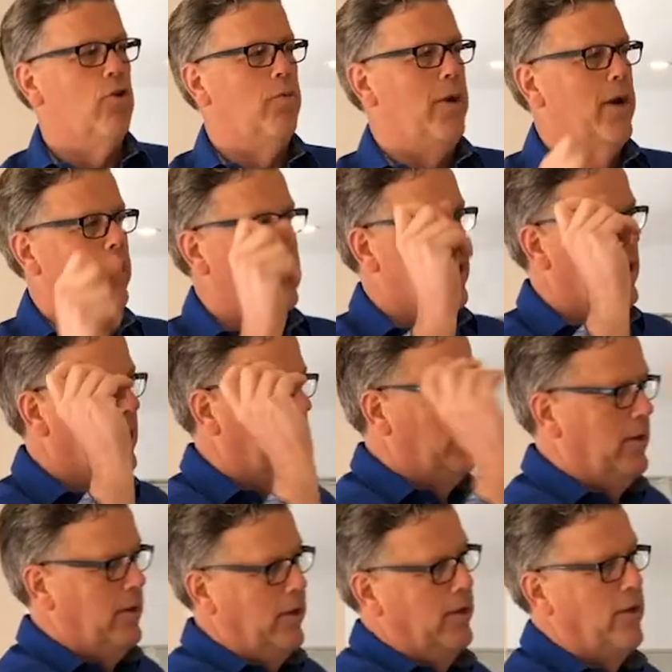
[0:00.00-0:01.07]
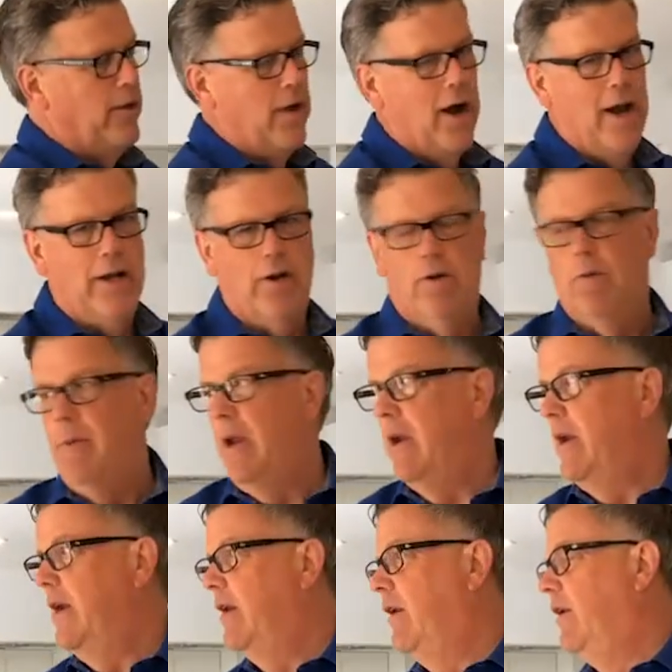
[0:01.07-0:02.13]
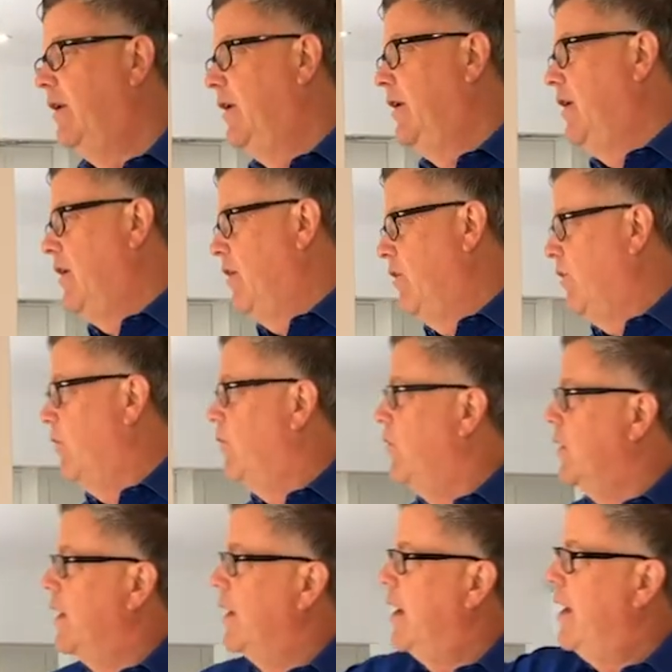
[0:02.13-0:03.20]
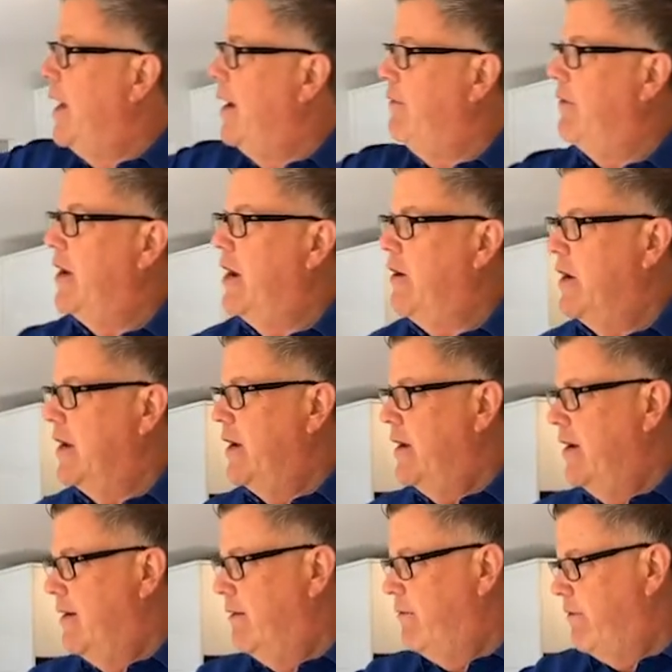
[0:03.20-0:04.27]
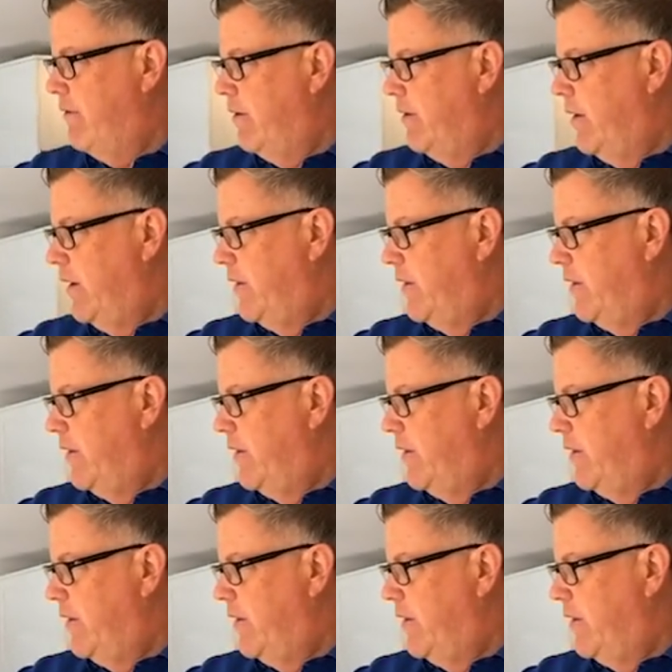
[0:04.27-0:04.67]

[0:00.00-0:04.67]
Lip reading: area, and the dining room area. We have an area here for a